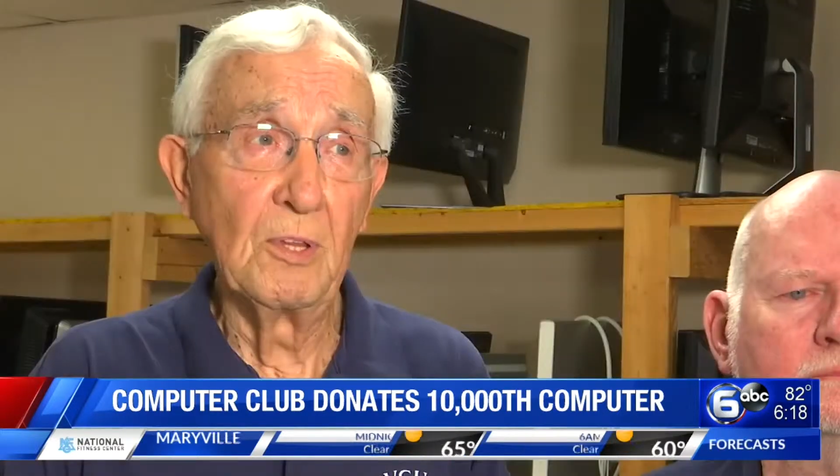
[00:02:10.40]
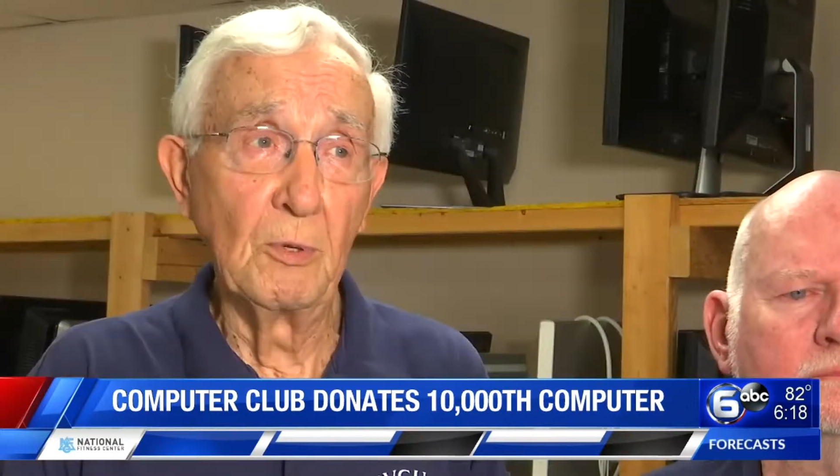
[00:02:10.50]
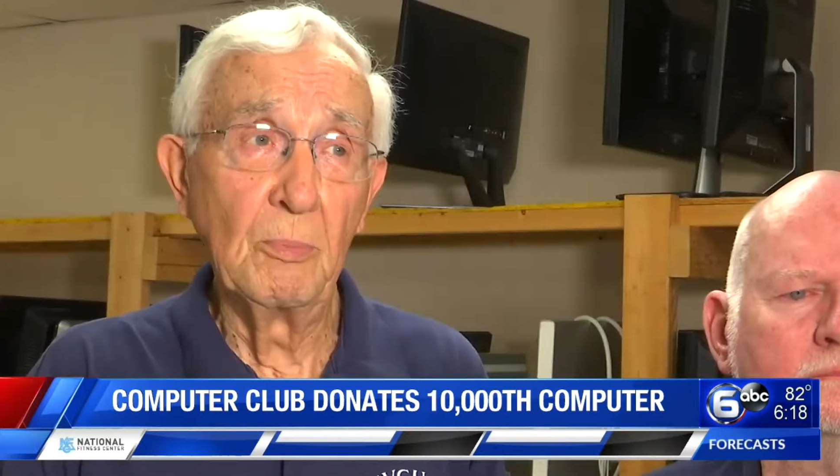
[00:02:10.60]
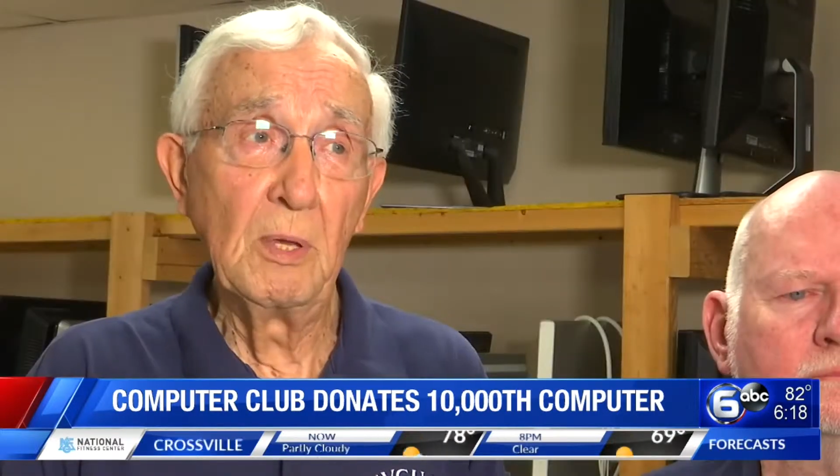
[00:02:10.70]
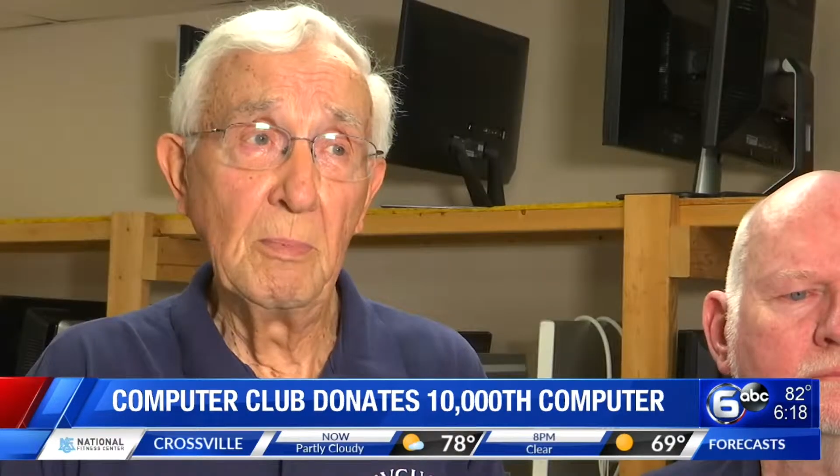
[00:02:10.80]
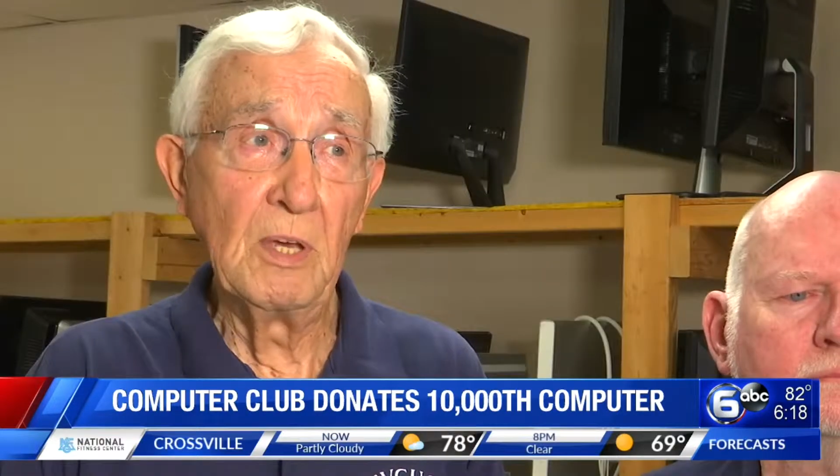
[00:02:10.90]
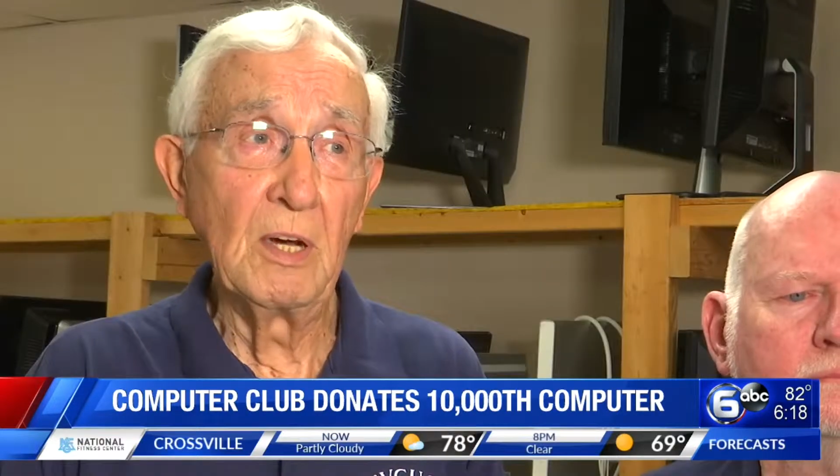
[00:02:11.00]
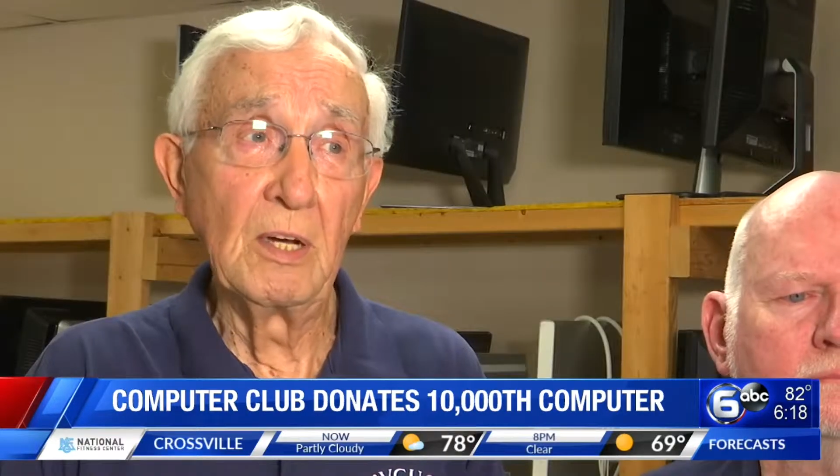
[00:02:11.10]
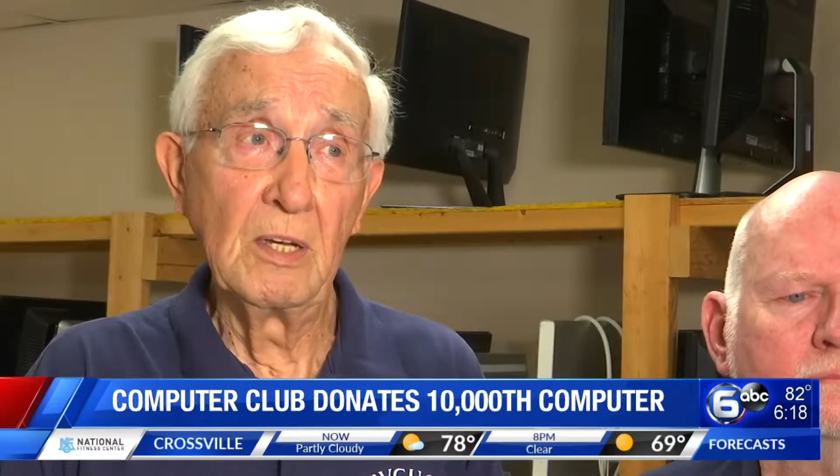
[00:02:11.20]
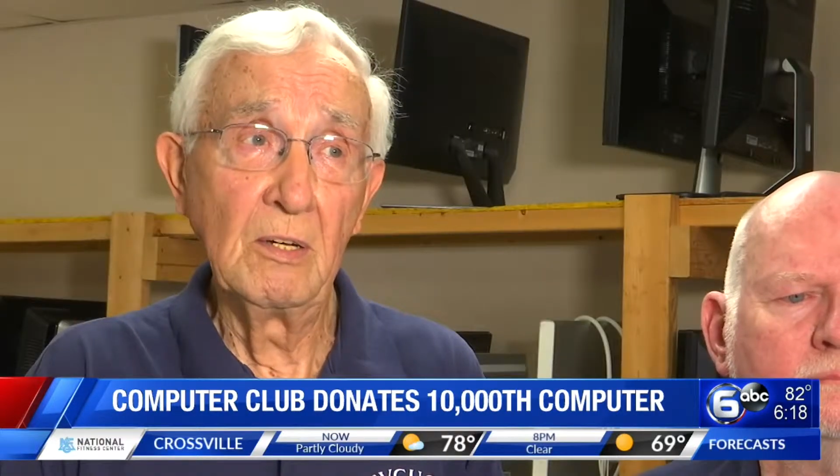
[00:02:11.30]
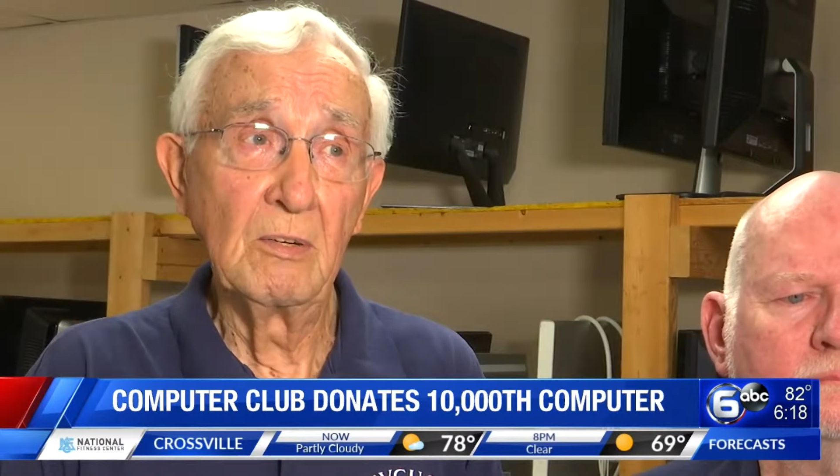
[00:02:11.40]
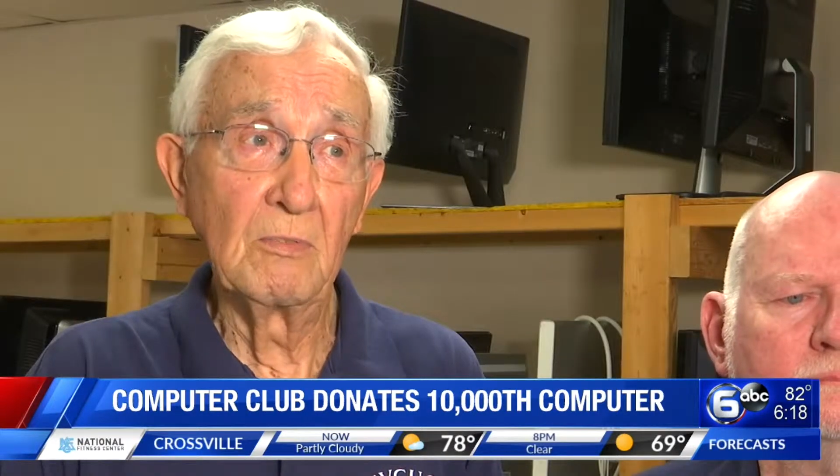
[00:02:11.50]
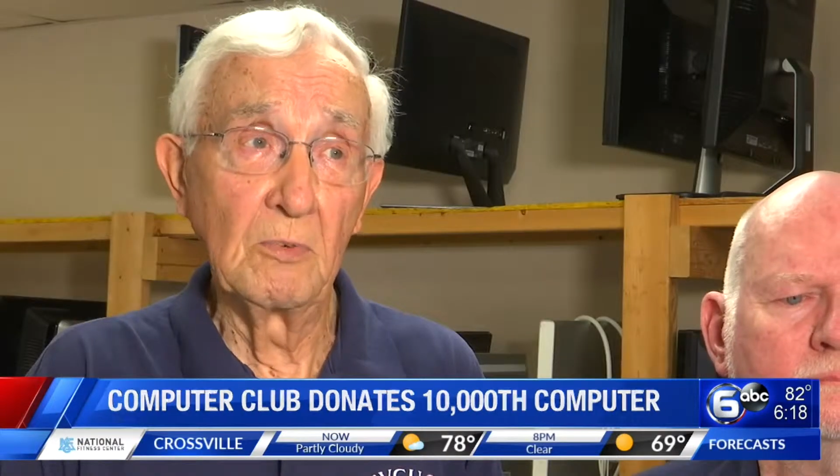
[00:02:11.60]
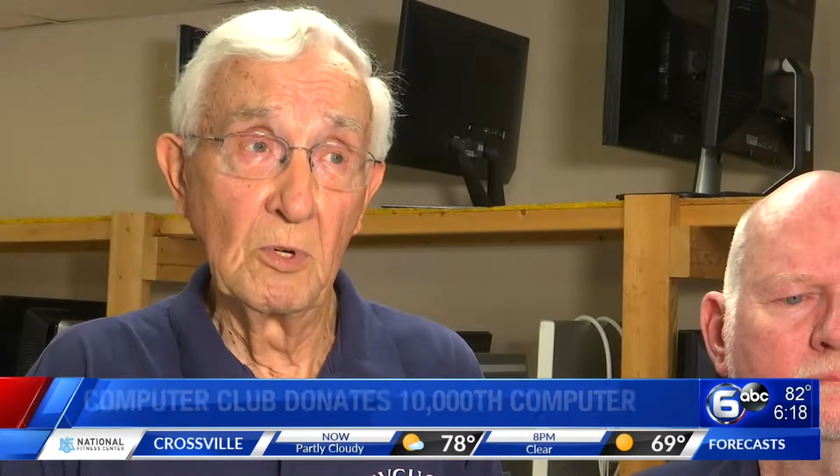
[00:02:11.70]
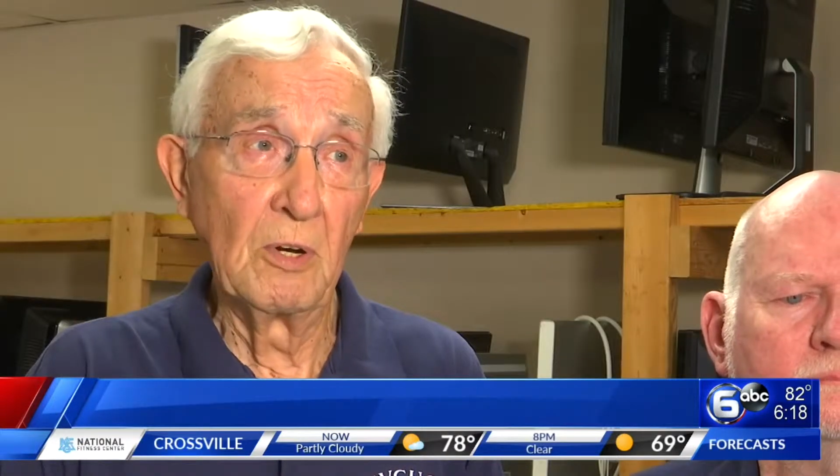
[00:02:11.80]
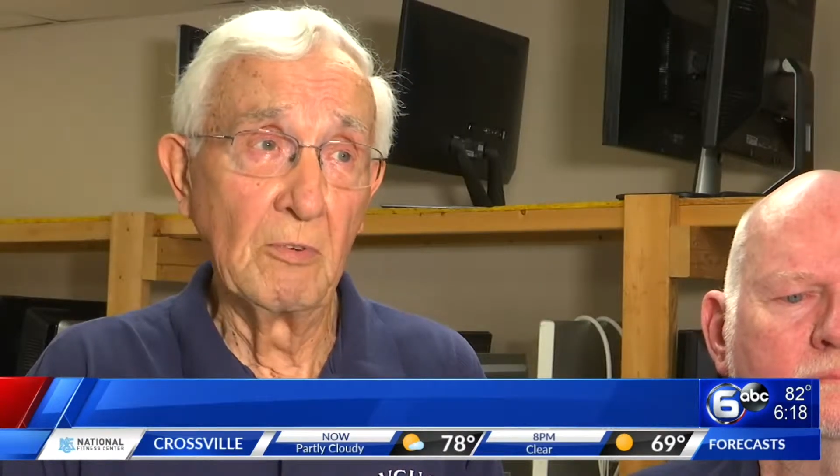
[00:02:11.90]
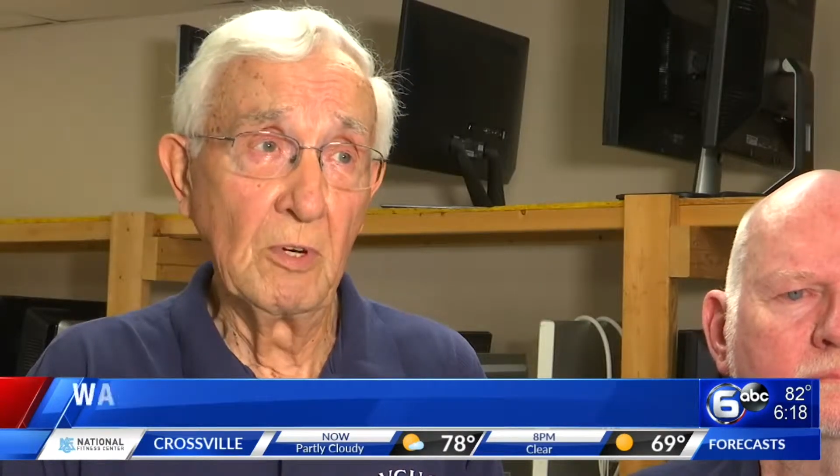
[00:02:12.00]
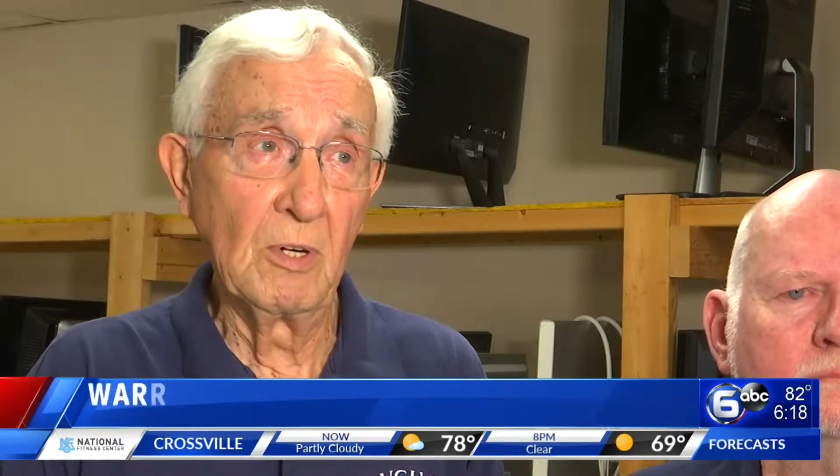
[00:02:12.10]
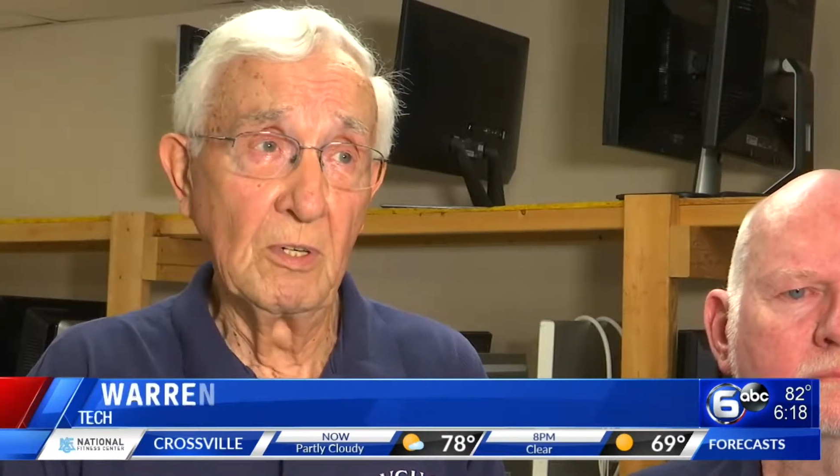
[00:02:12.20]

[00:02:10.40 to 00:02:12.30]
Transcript: they'll be behind forever.